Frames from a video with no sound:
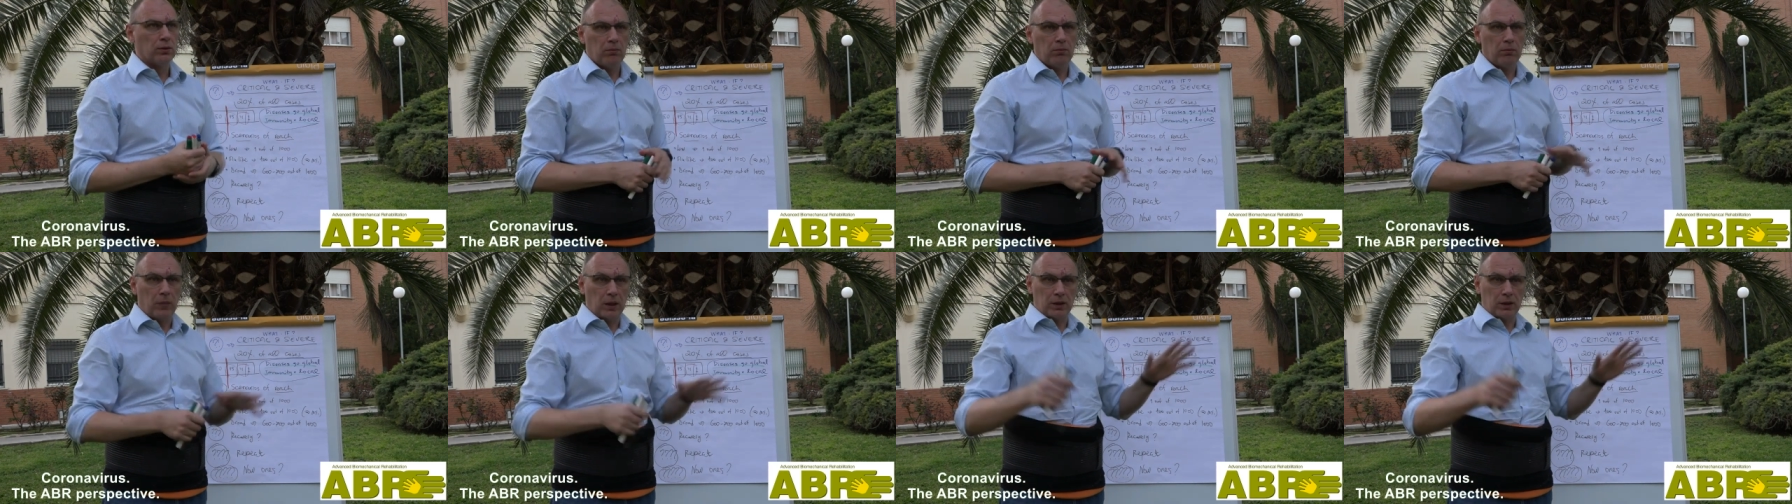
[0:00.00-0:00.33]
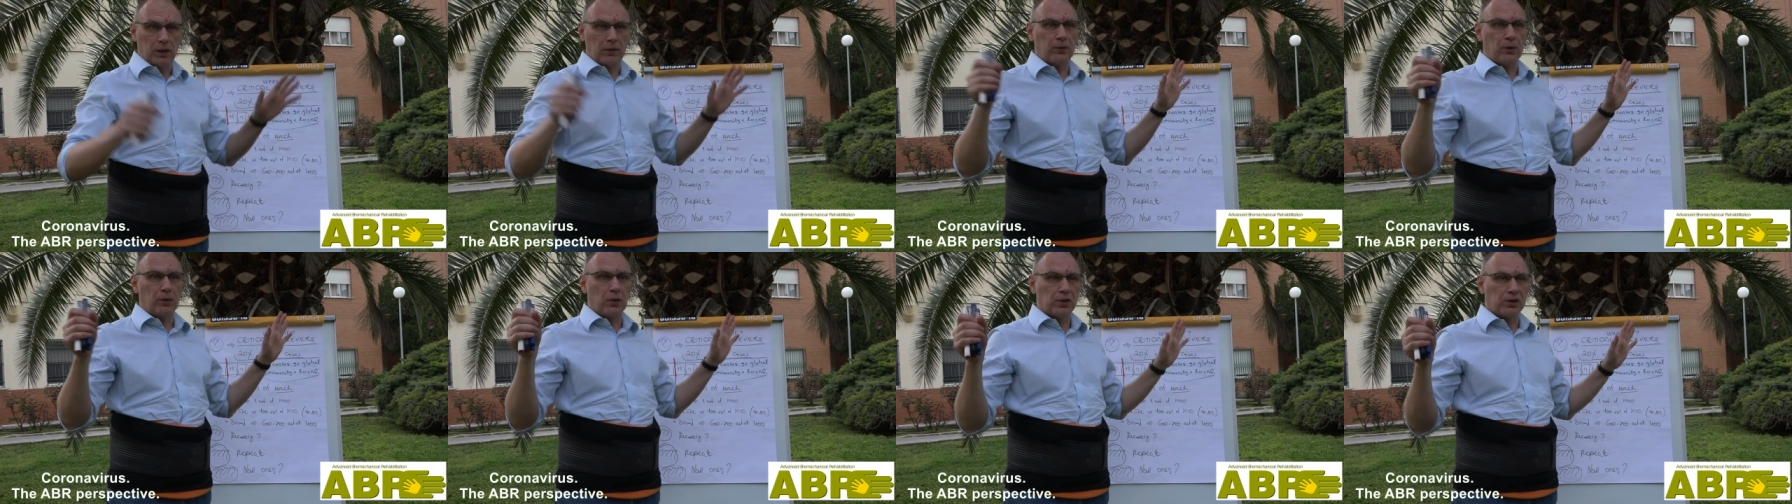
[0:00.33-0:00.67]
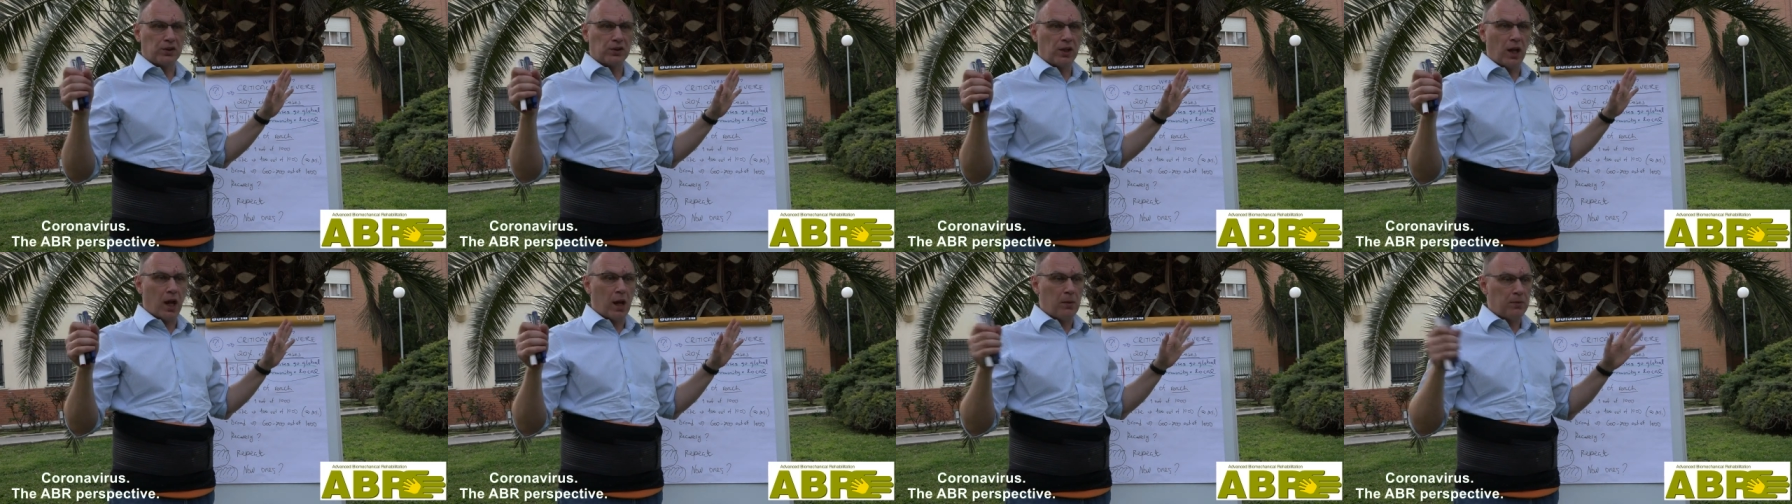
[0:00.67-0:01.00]
But if you
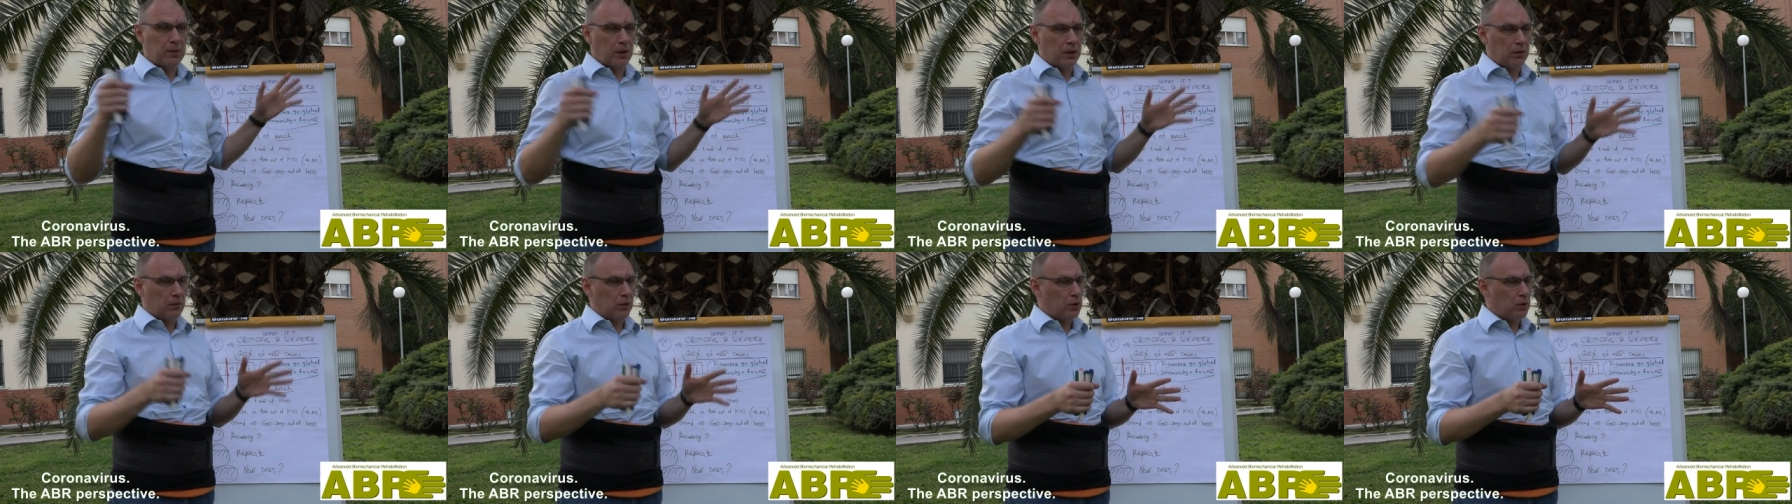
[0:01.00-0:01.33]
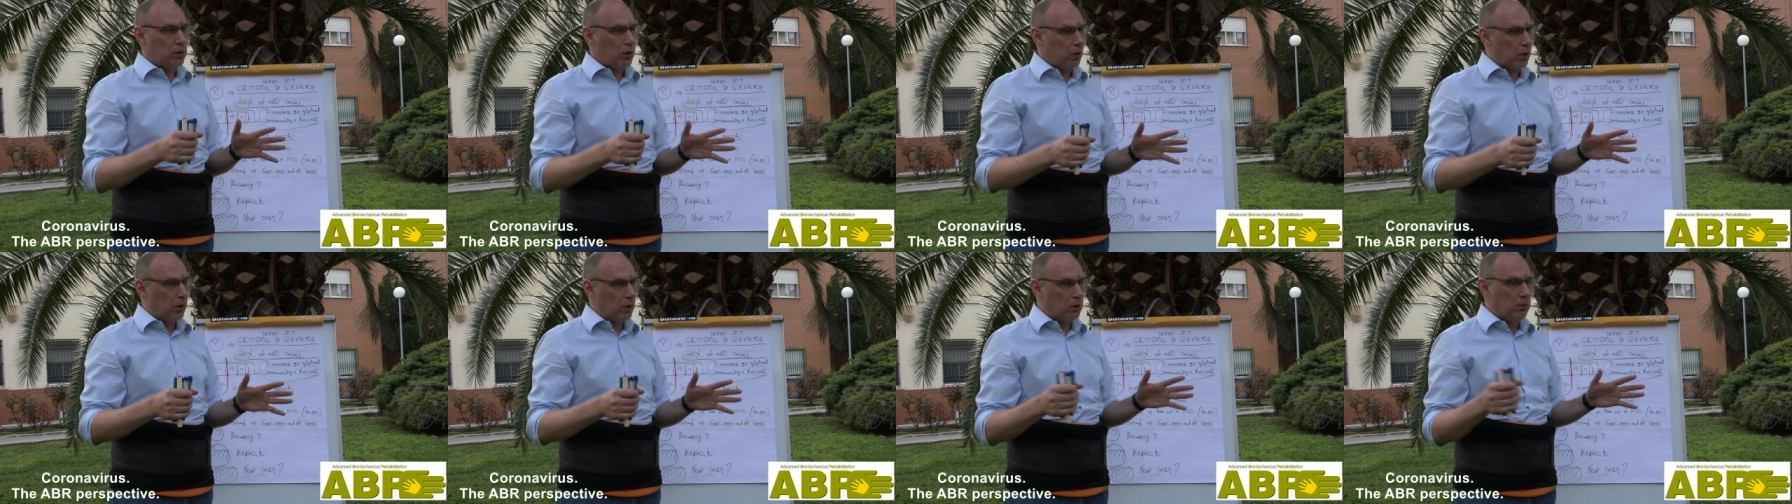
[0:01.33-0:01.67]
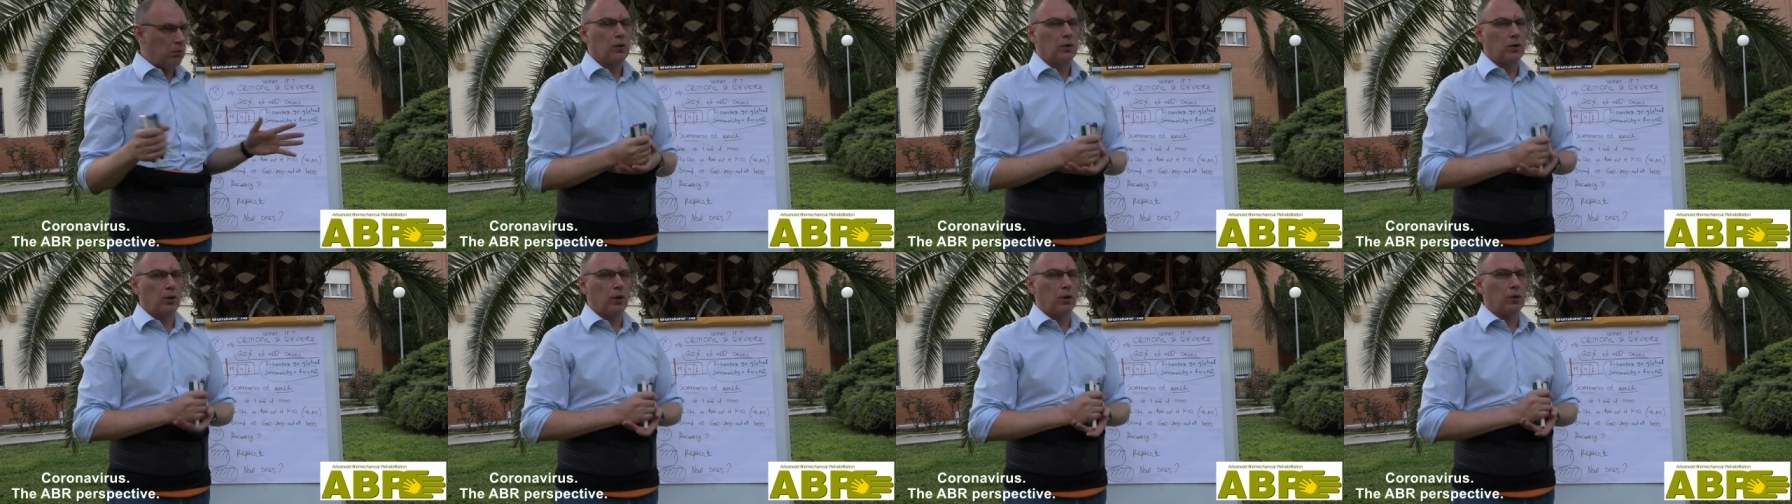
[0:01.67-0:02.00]
escape and
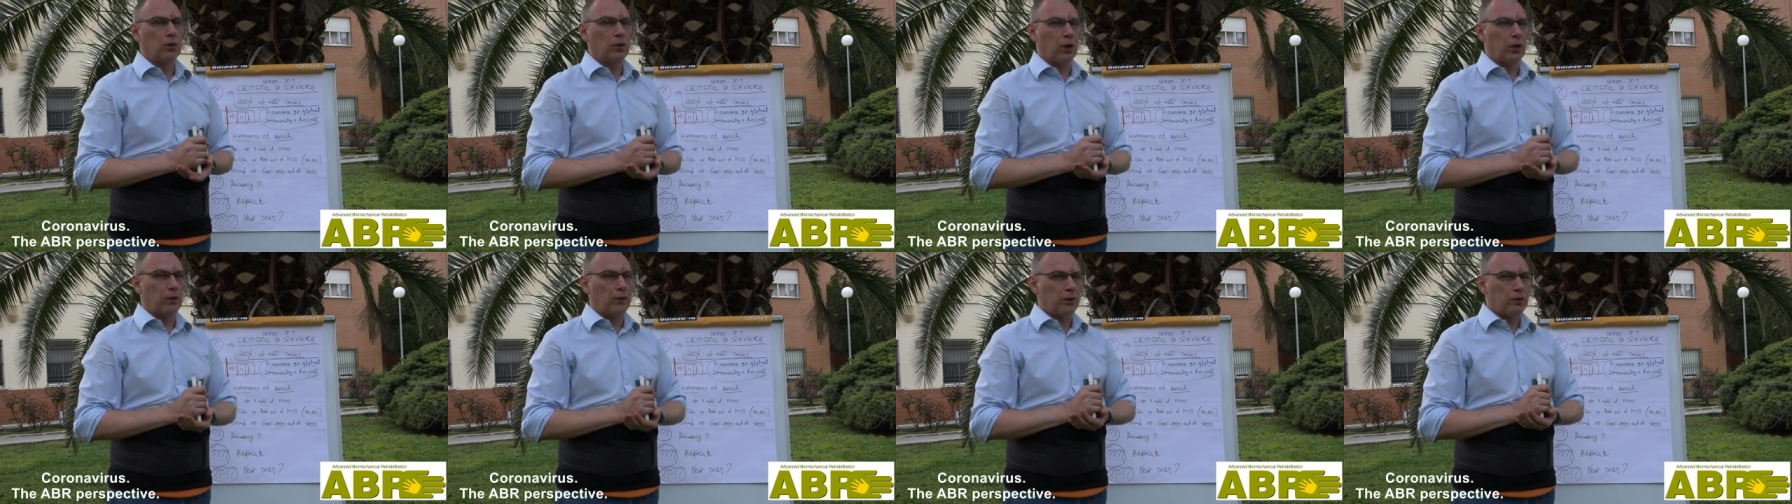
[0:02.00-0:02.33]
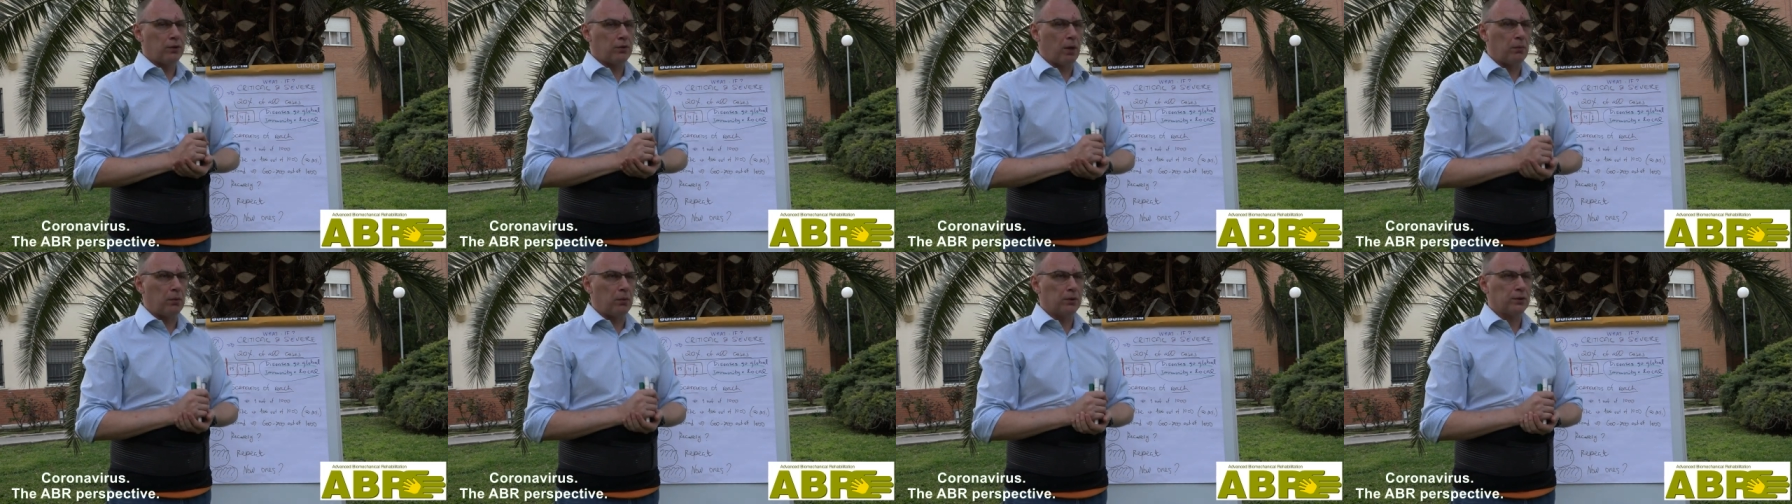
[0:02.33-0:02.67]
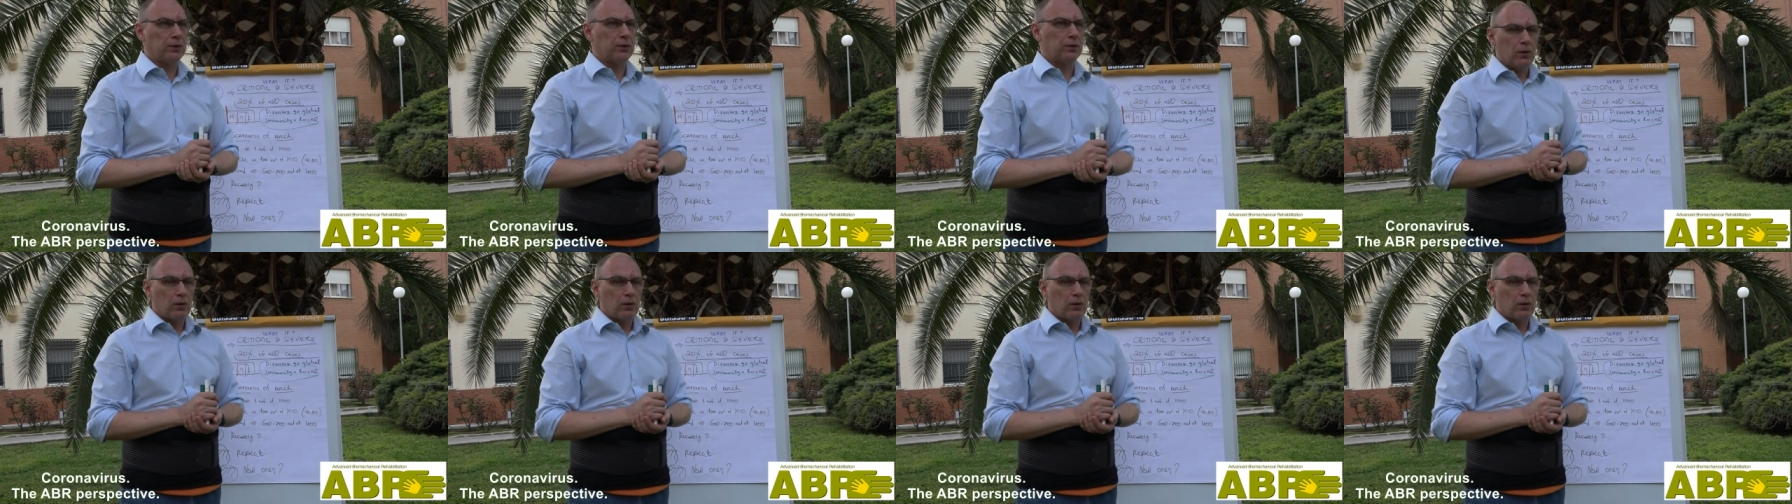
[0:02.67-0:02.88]
return, you're looking for trouble.